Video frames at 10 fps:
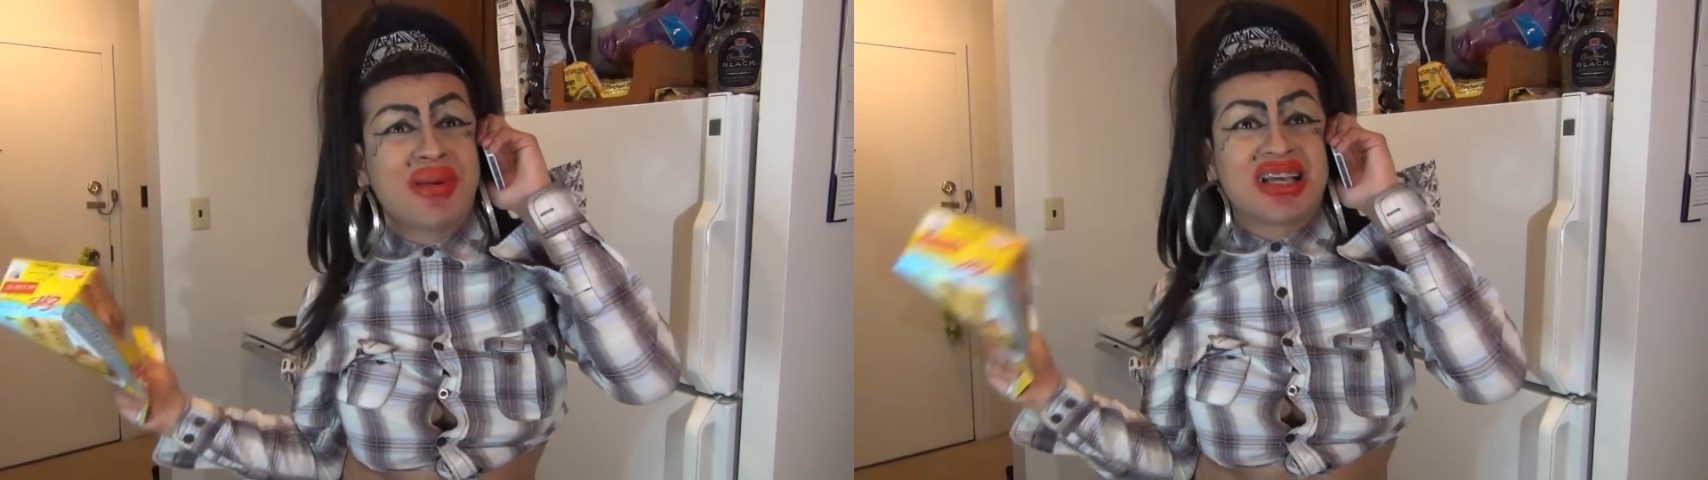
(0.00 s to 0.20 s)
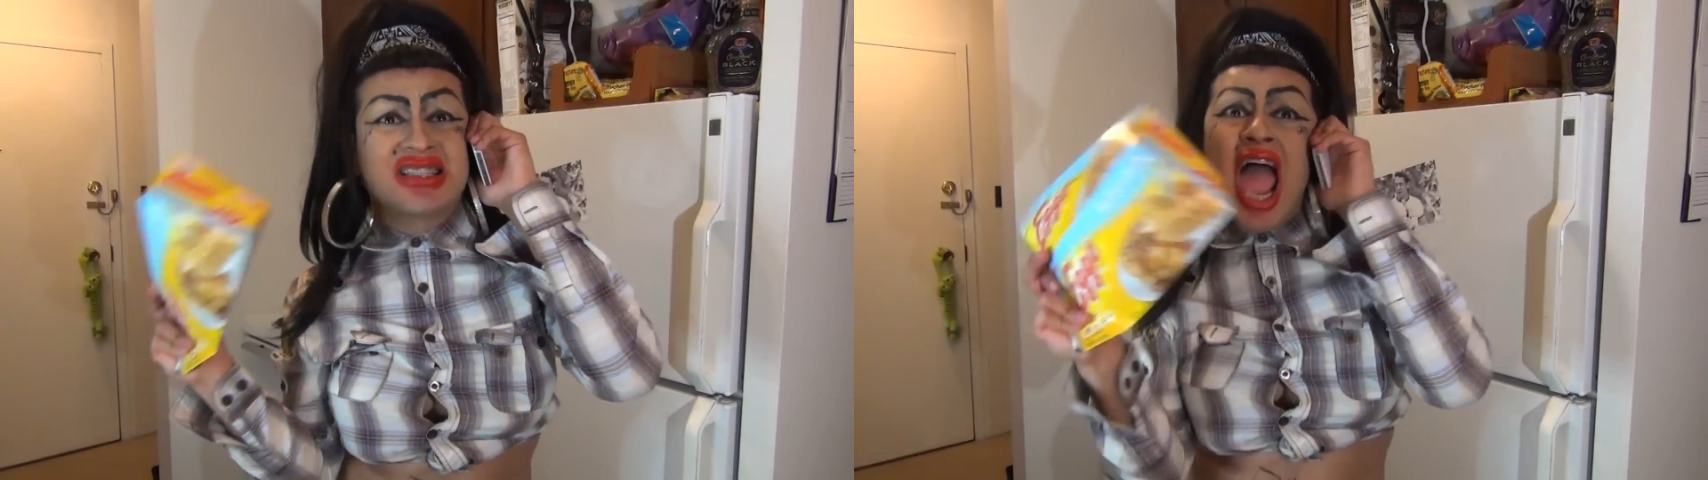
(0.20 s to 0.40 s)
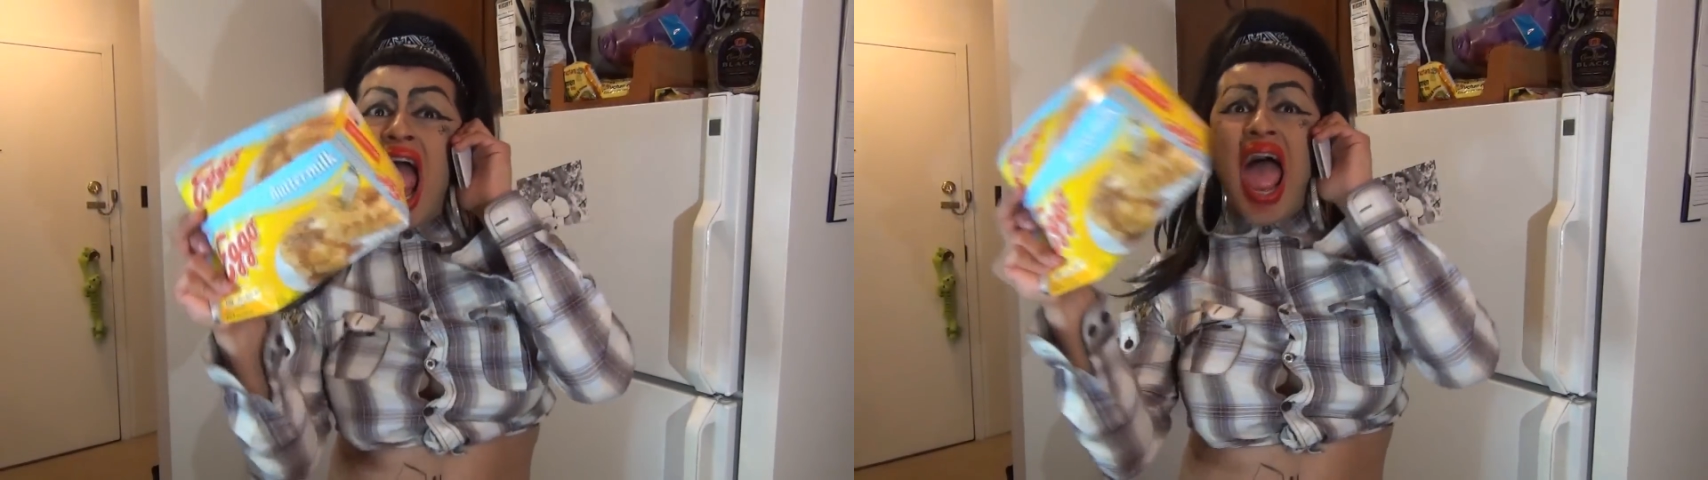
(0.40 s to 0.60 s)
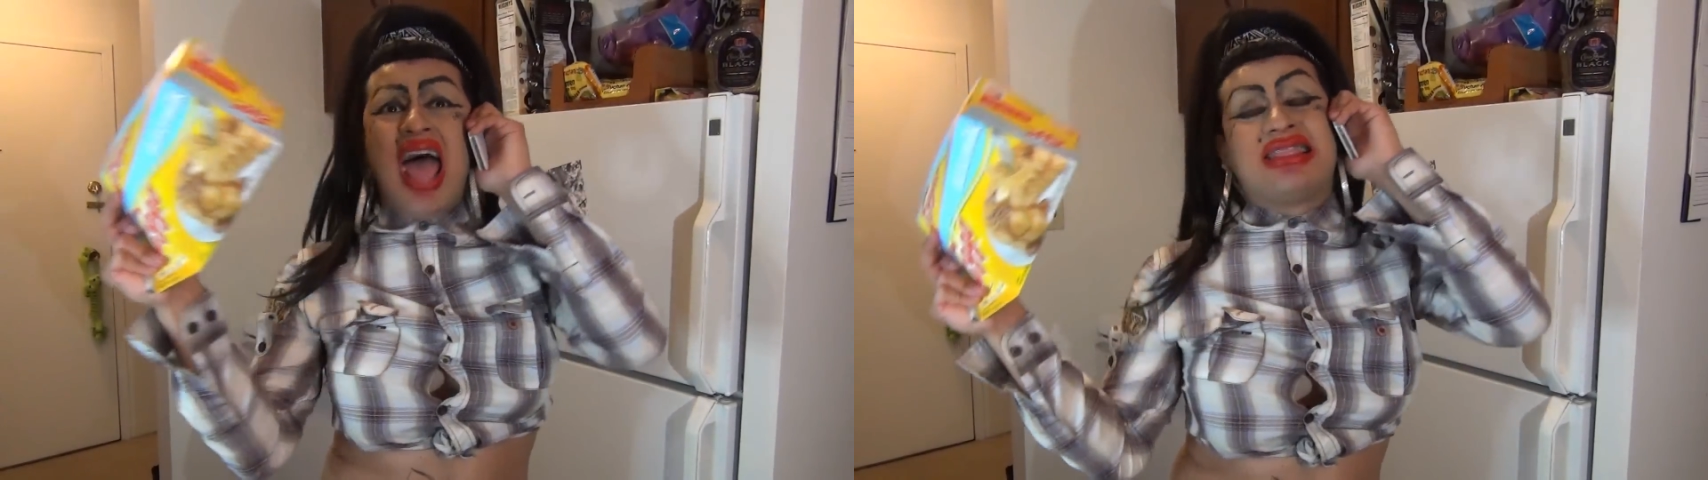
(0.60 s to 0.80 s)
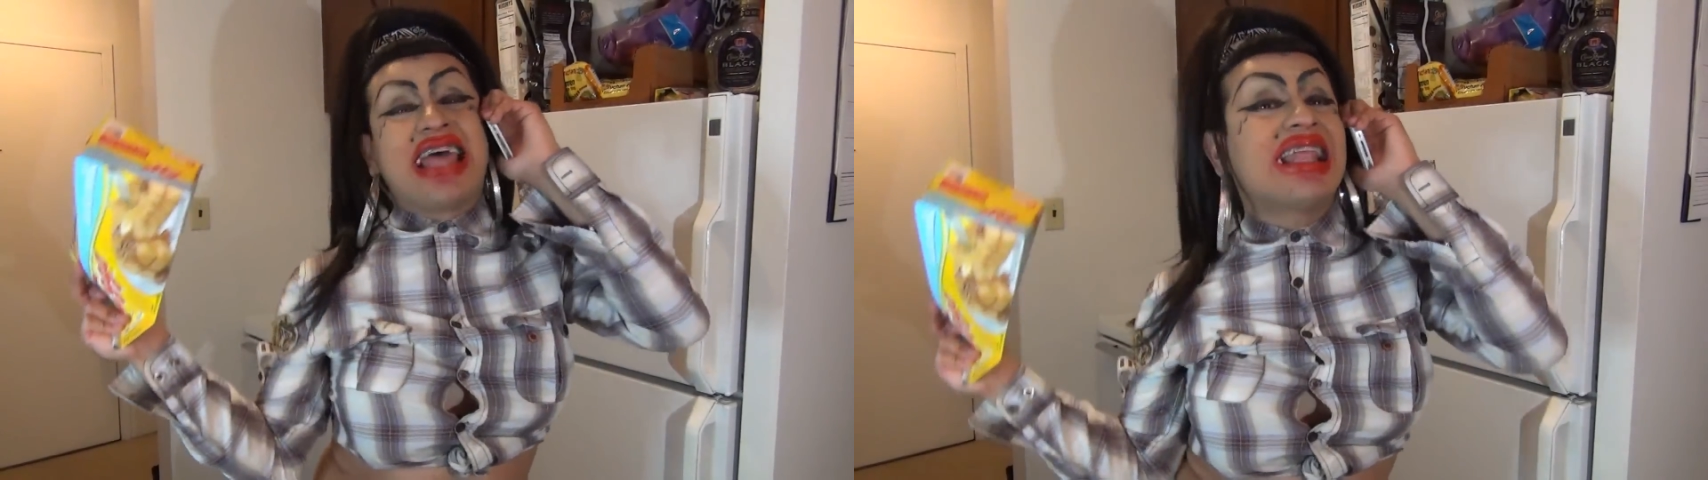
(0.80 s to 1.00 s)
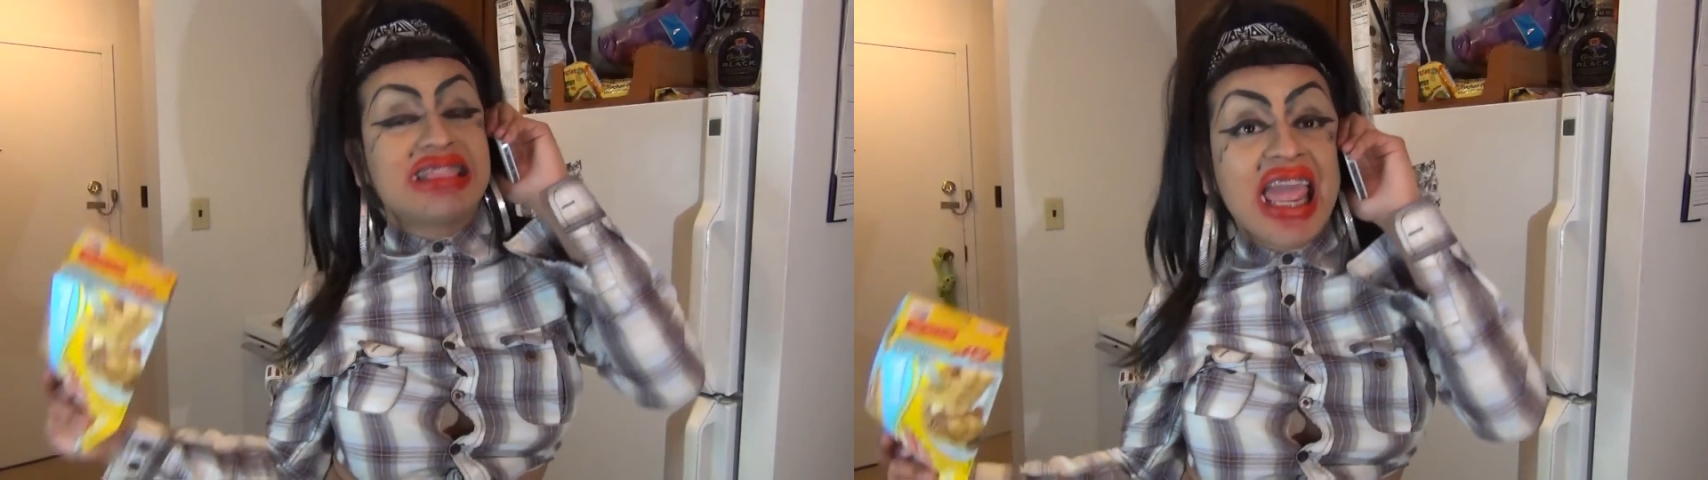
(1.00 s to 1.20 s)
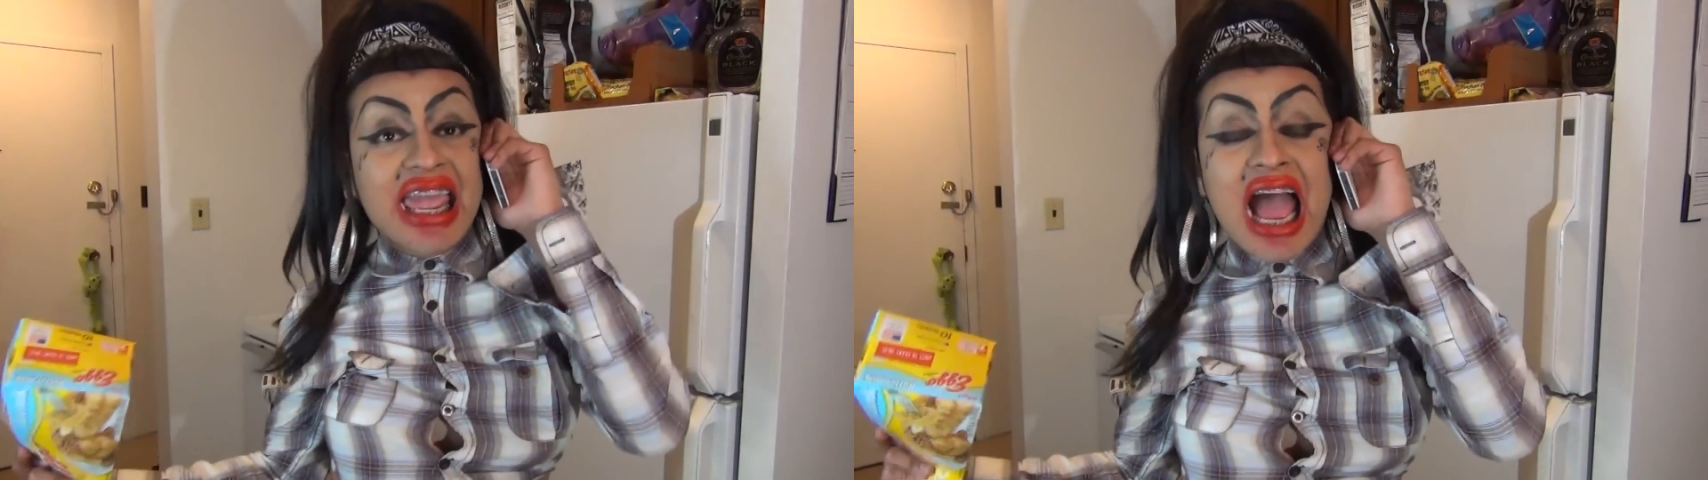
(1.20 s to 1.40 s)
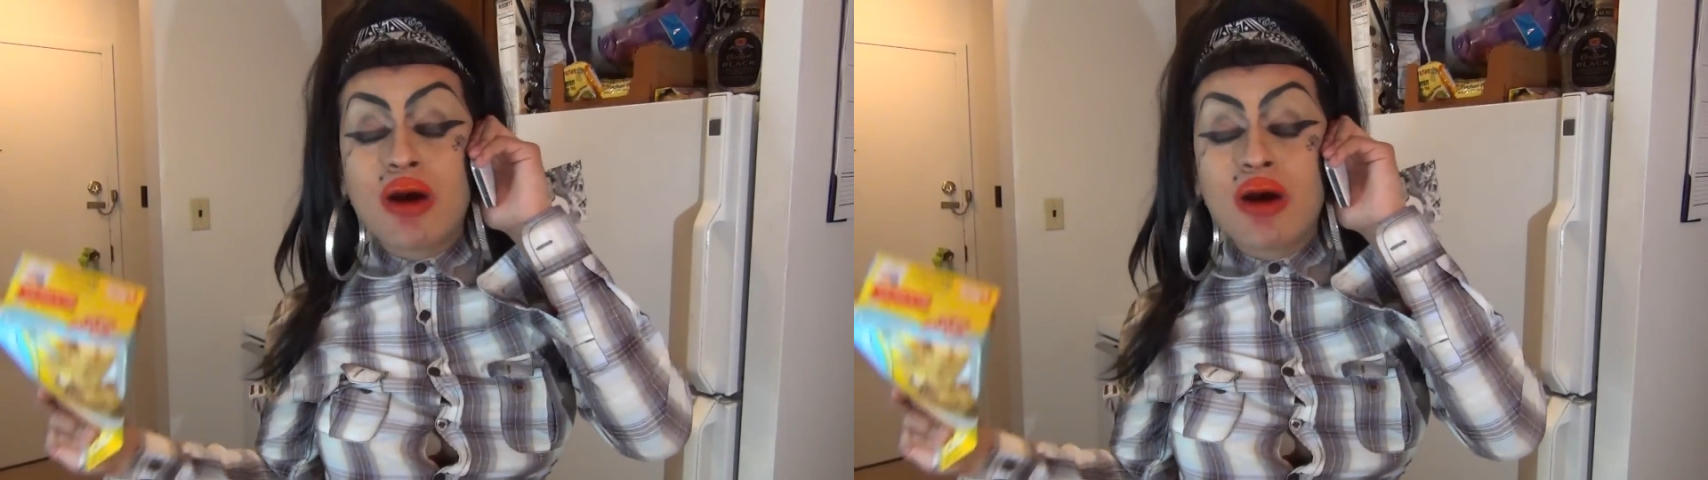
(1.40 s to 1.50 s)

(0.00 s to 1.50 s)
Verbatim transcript: Because at that day,